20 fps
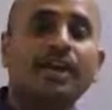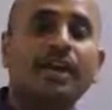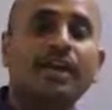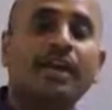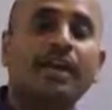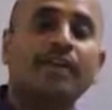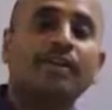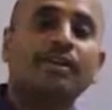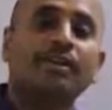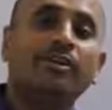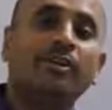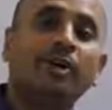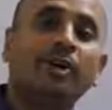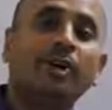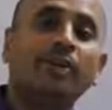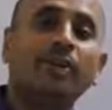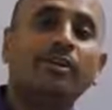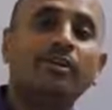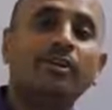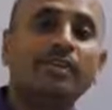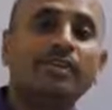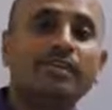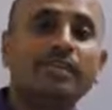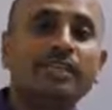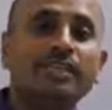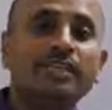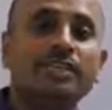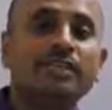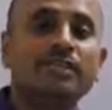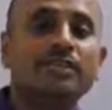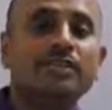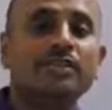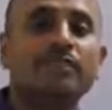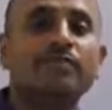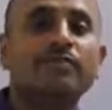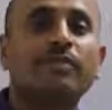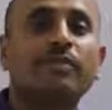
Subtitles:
and the non-living things